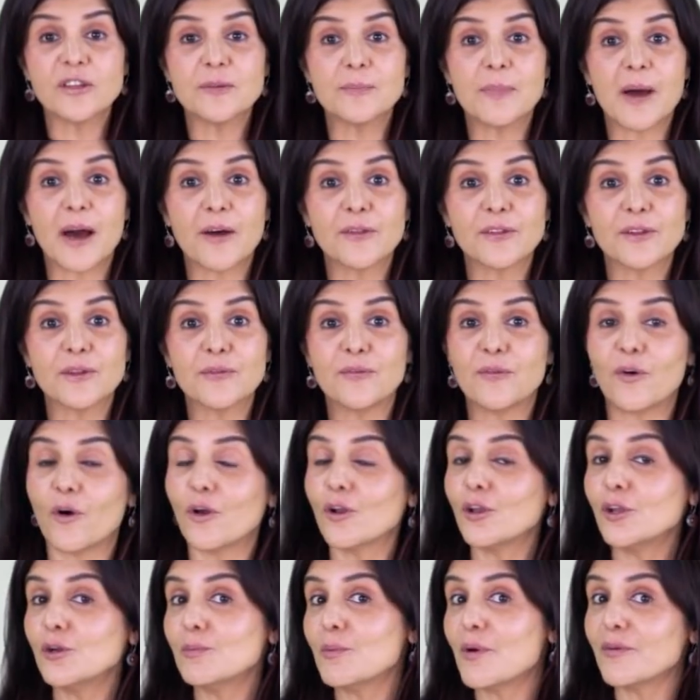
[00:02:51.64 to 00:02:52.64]
about the
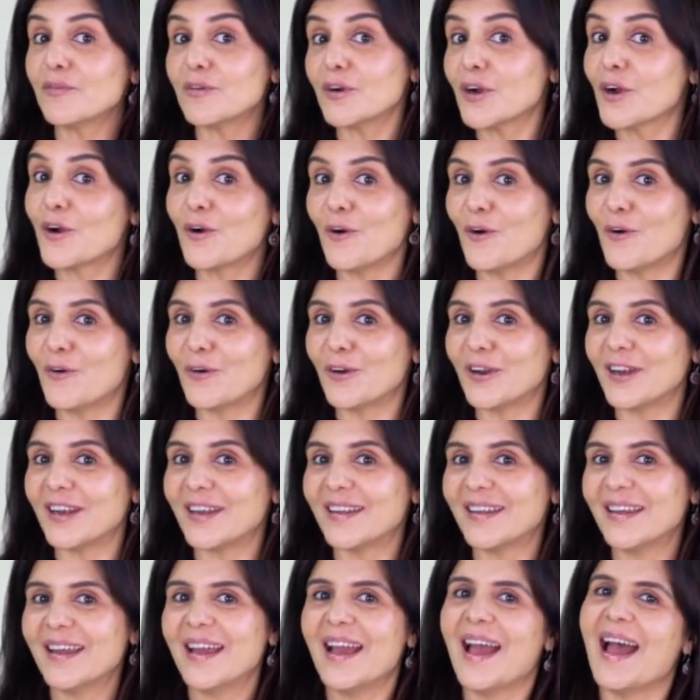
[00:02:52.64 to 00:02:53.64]
volume of a cone?
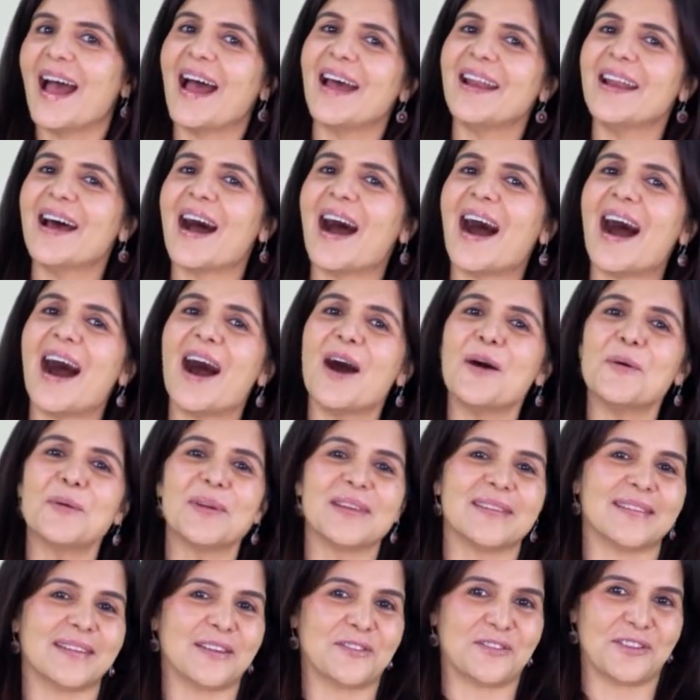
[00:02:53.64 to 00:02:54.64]
And how
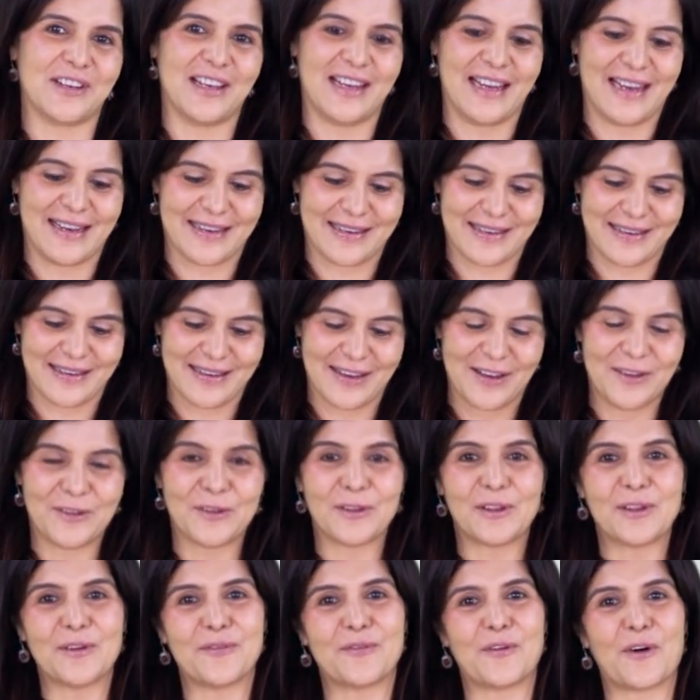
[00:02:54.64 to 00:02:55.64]
is it related to
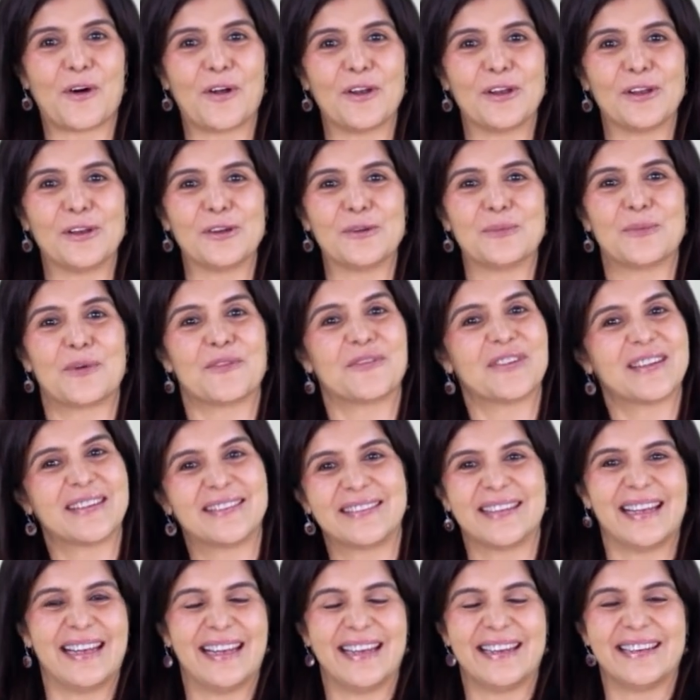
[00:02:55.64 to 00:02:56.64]
the volume of a
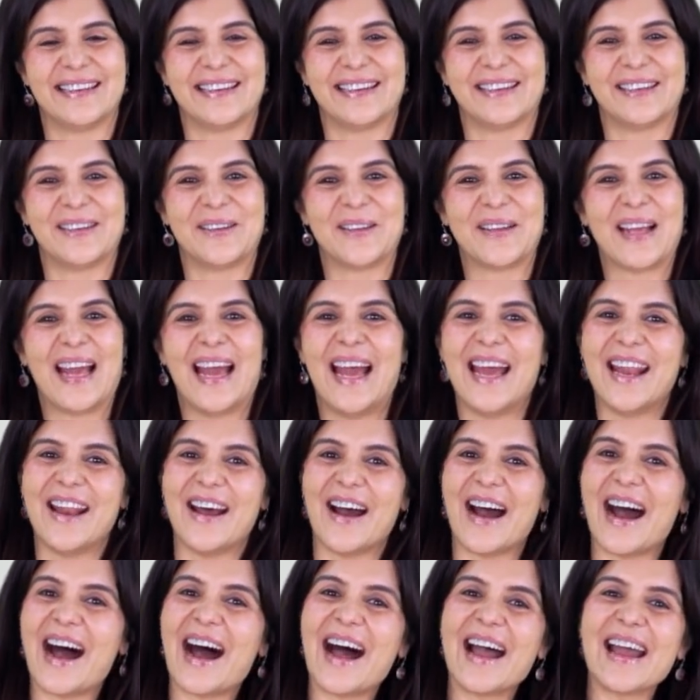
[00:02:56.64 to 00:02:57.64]
cylinder? Now,
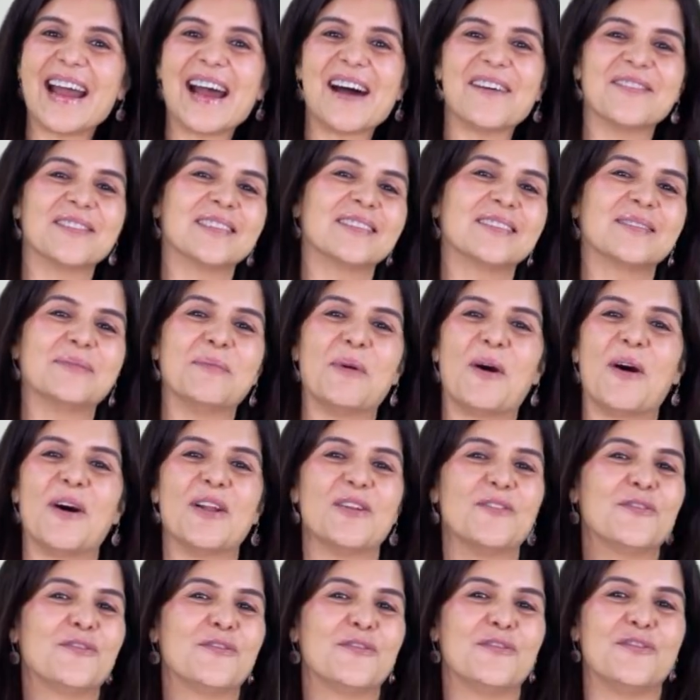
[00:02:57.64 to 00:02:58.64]
I have a small
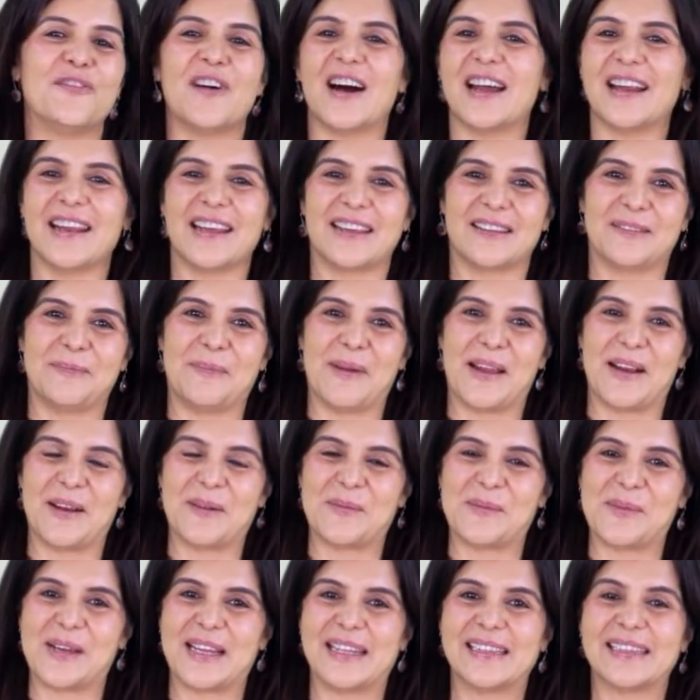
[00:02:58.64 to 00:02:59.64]
fun
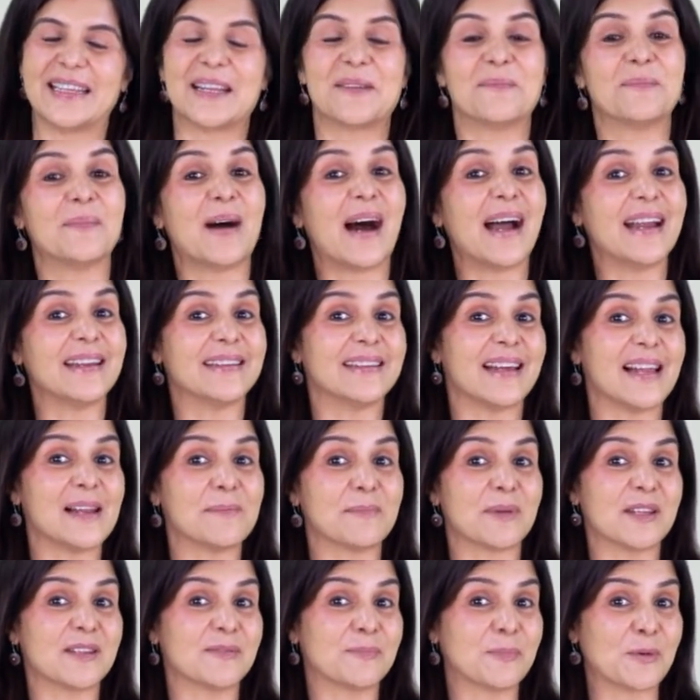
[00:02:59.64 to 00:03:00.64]
experiment that might help
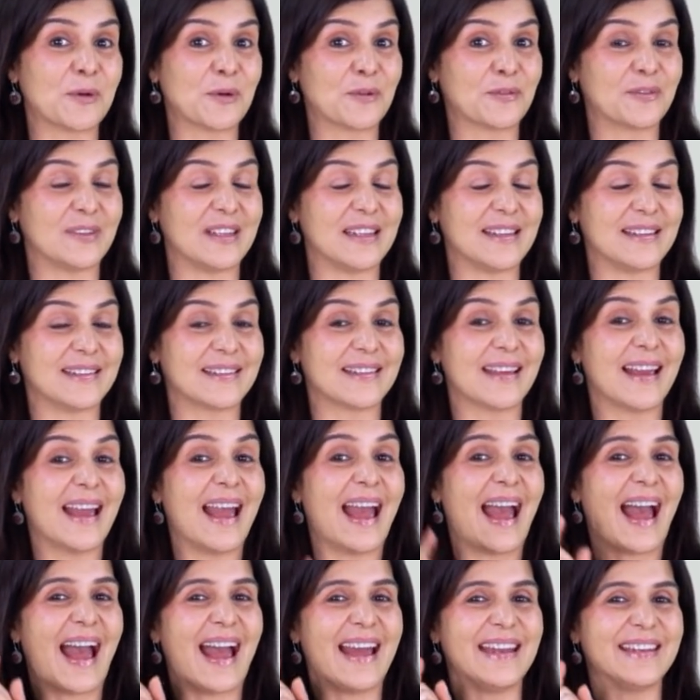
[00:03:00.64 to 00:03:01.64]
us prove this.
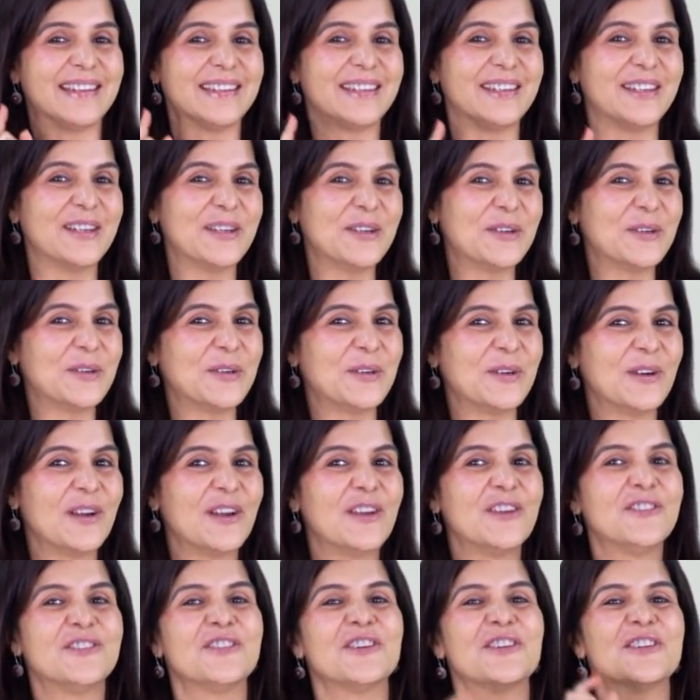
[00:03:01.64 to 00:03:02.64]
And you
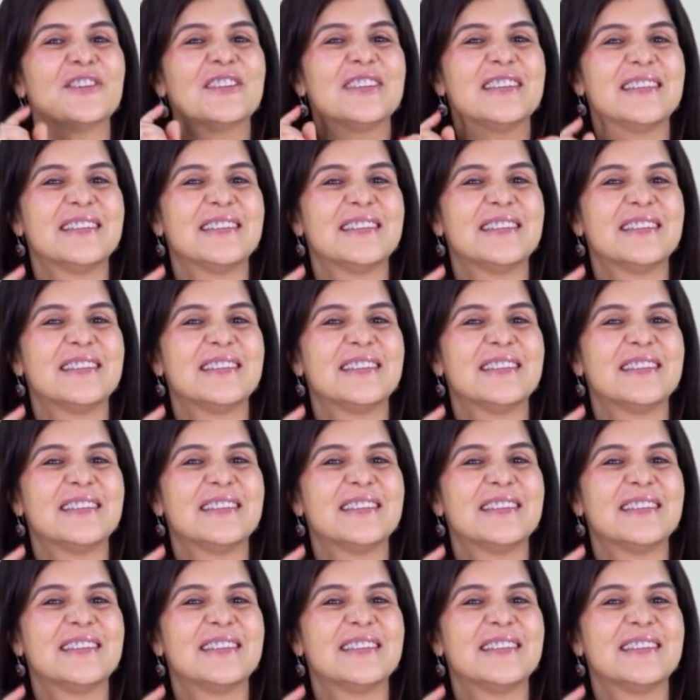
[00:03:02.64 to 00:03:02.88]
should